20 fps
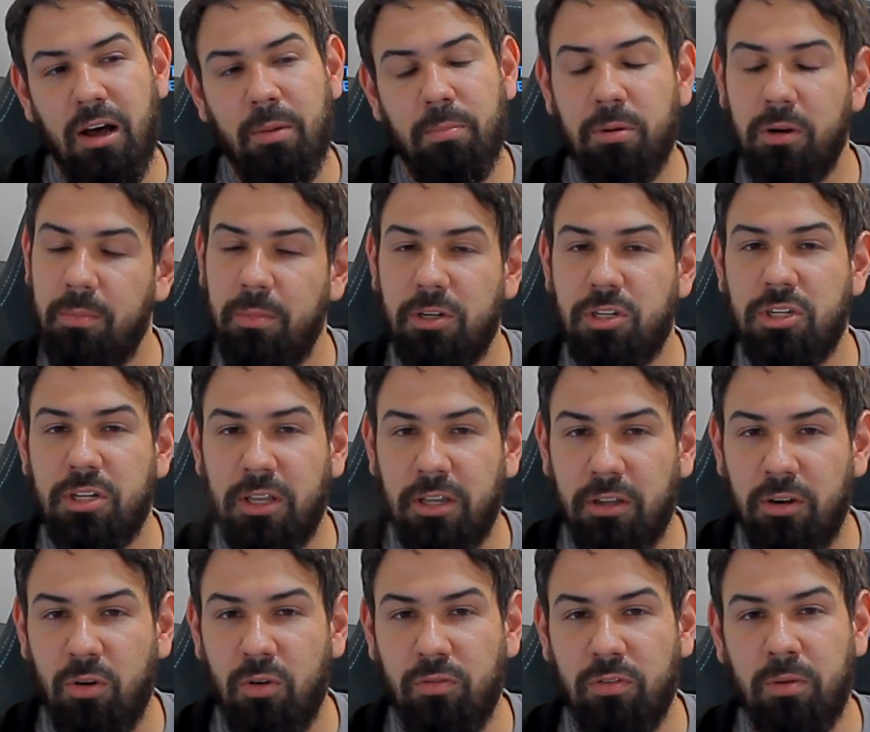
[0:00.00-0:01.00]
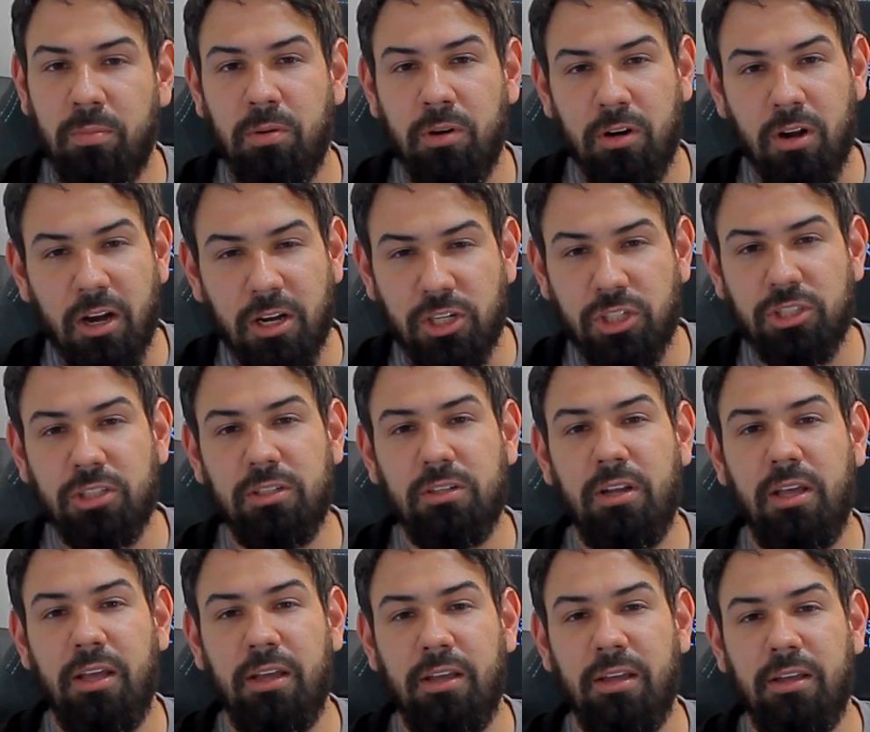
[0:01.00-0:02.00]
pretty much taken over
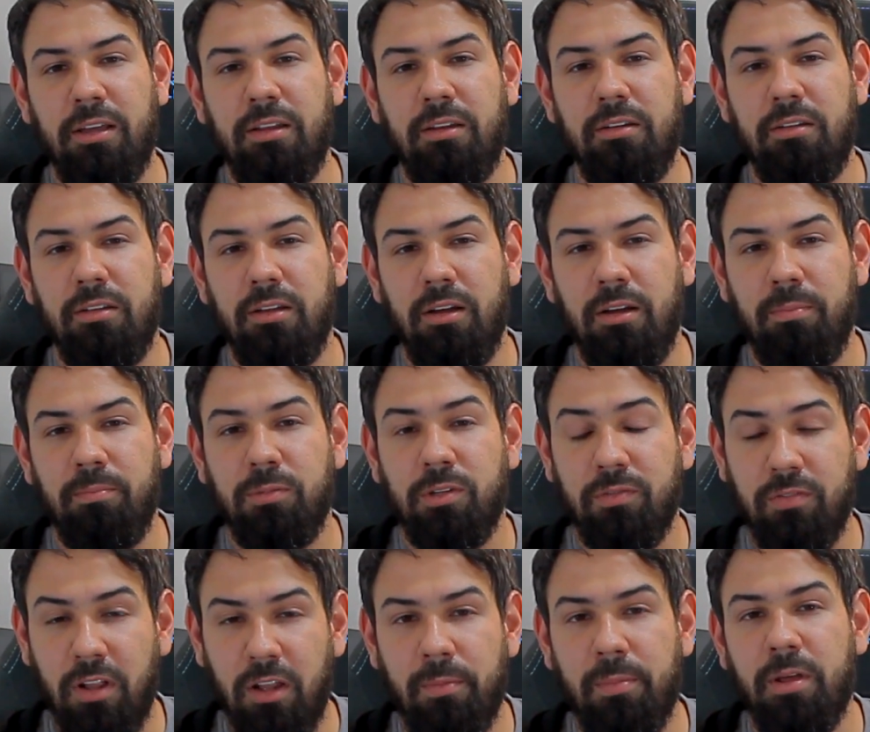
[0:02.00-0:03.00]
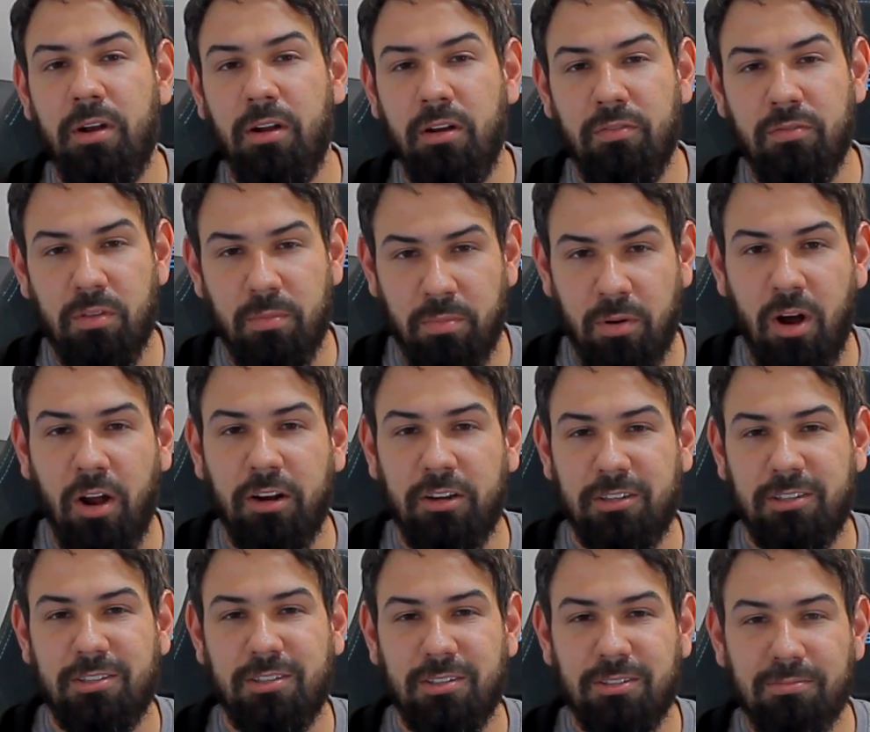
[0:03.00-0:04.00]
production and development of the
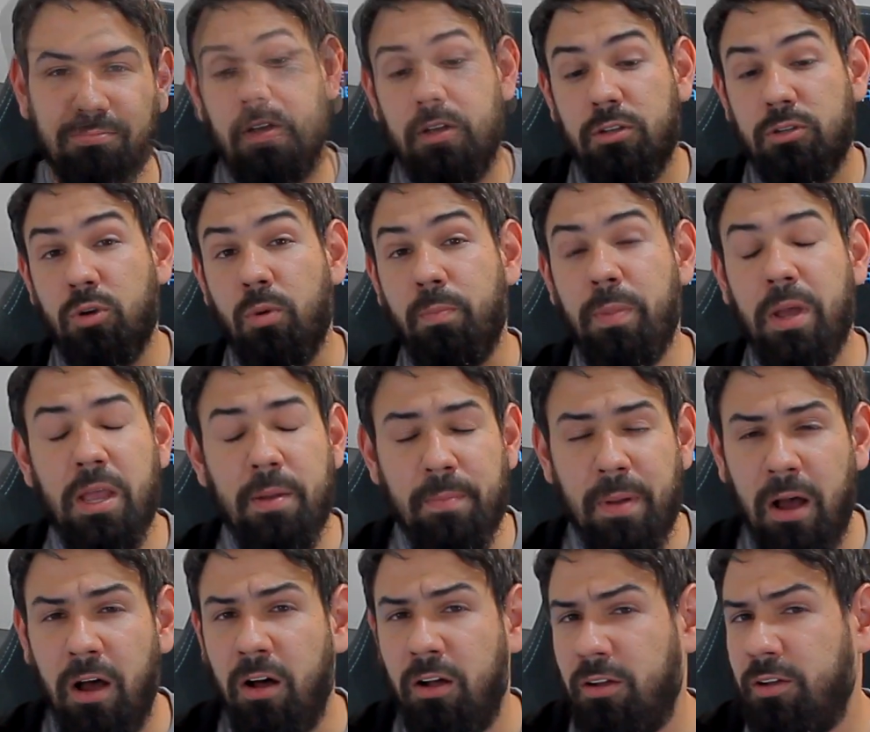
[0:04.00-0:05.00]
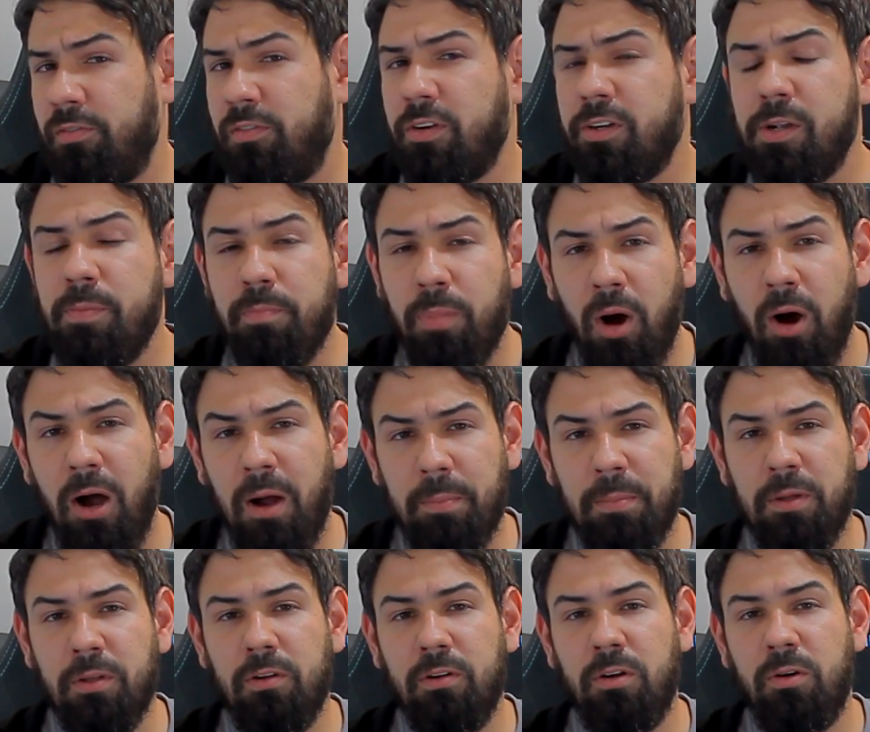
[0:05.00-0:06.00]
products. So PayPal, a very
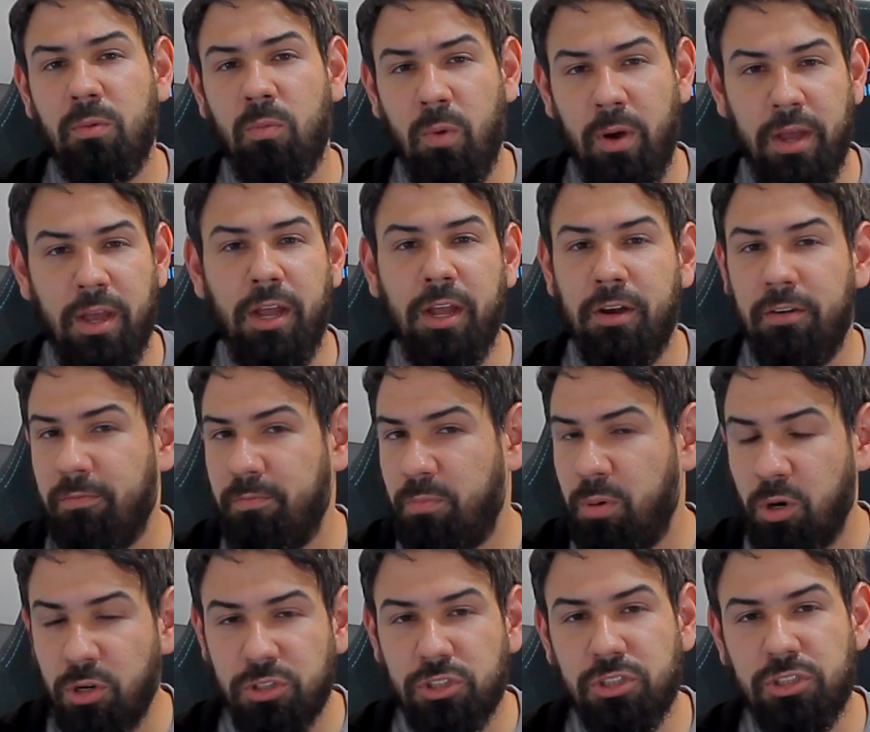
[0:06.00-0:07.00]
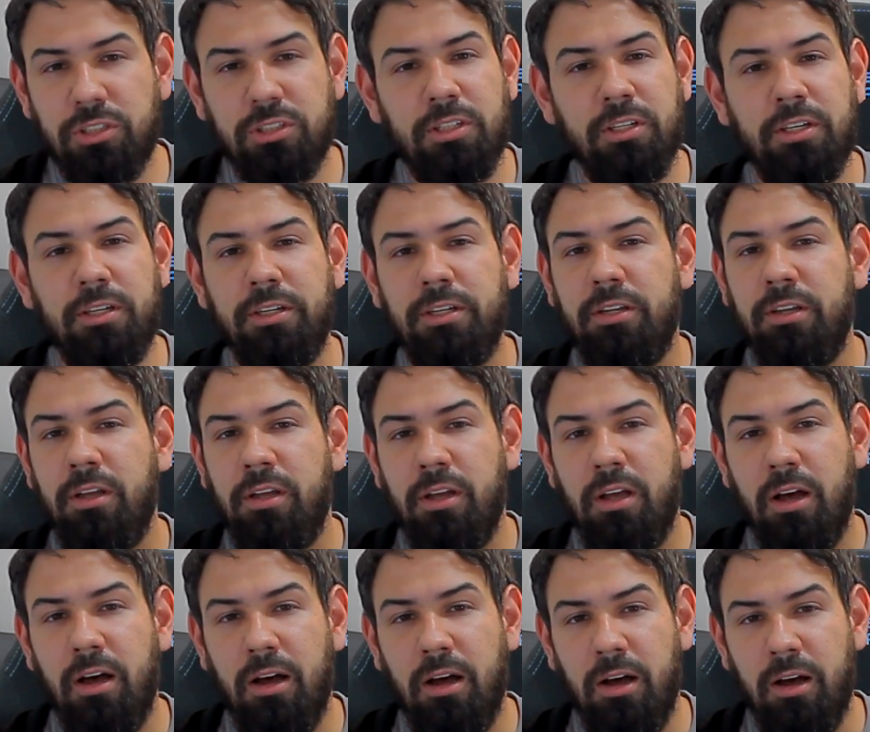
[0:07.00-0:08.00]
popular way of purchasing
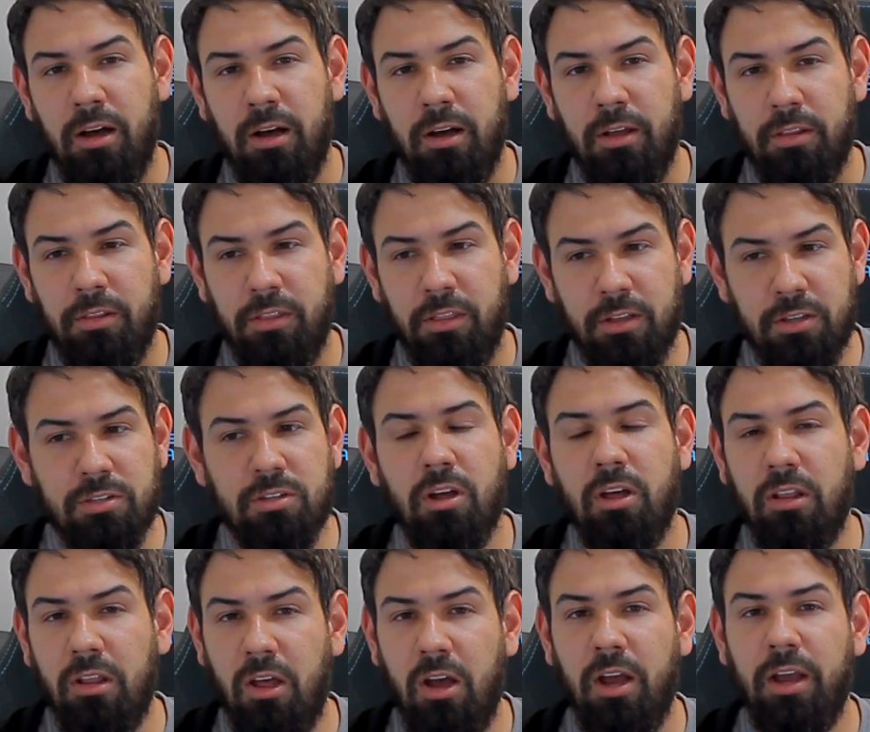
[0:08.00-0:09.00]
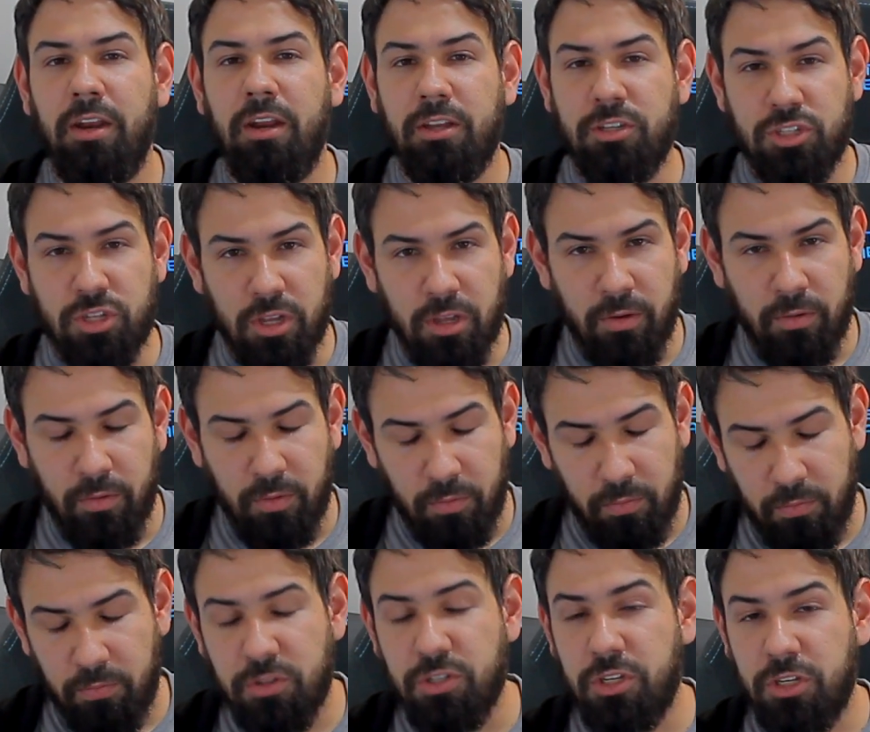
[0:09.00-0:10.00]
things online
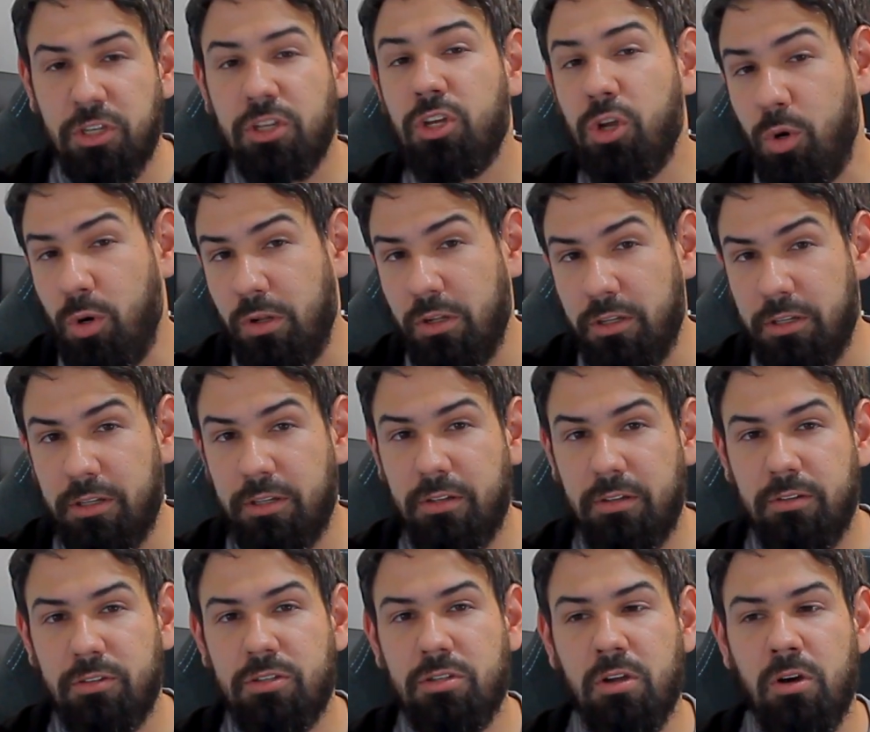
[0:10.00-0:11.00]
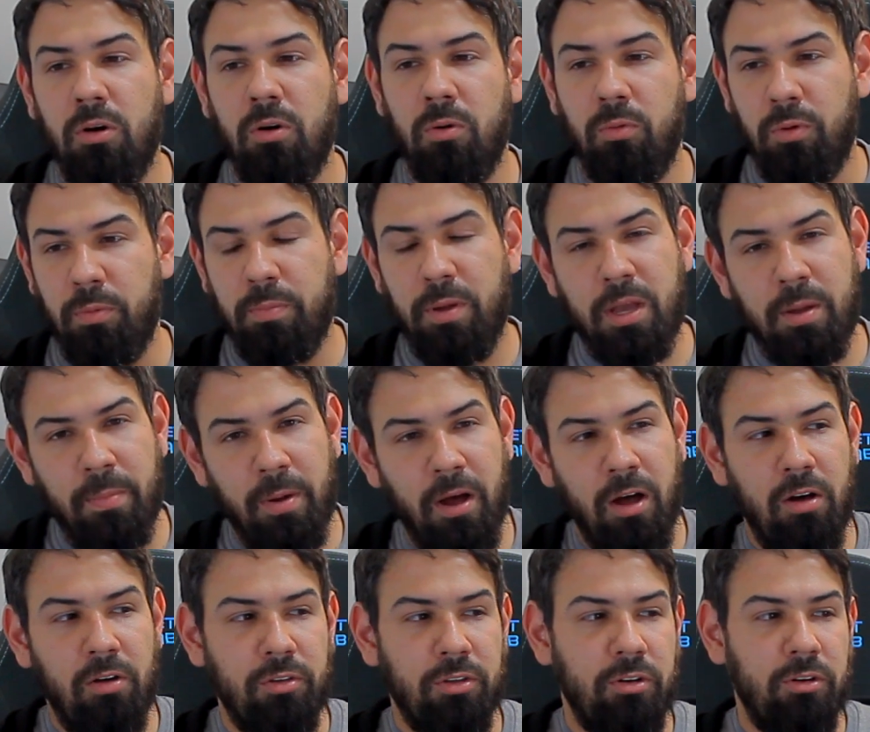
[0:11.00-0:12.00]
securely. So with
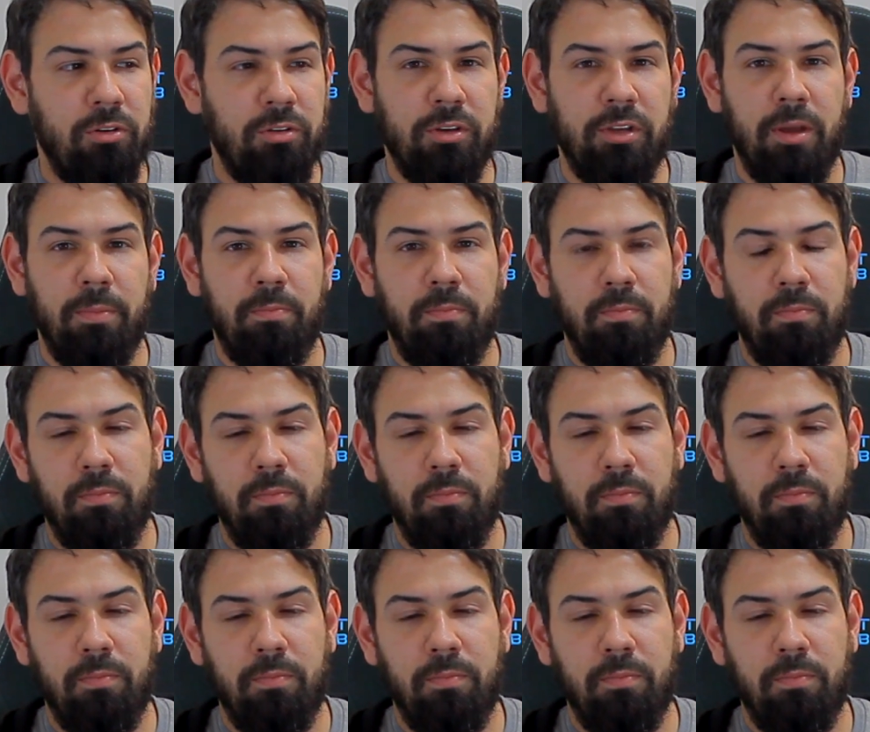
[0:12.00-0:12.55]
PayPal, you get